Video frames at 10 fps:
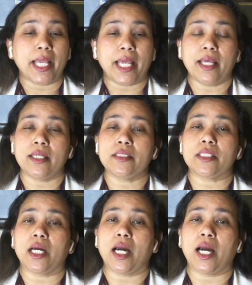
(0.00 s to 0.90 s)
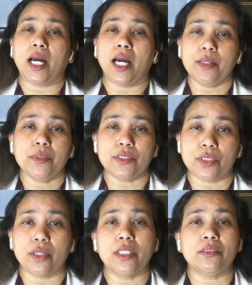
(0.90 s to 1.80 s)
And I was
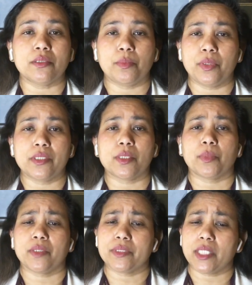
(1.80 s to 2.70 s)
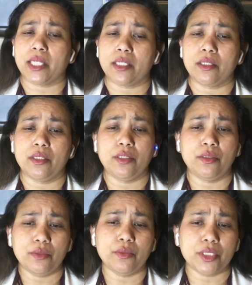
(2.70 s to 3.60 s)
talking to the principal. I was like,
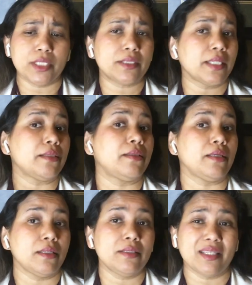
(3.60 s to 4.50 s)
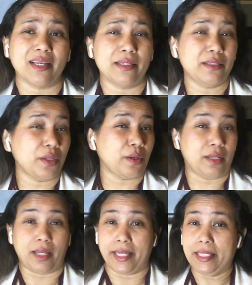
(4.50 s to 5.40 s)
she said this, and I did not
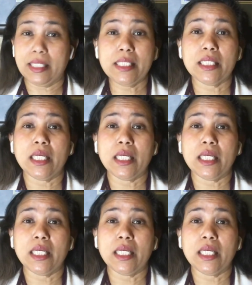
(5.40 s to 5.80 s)
like it.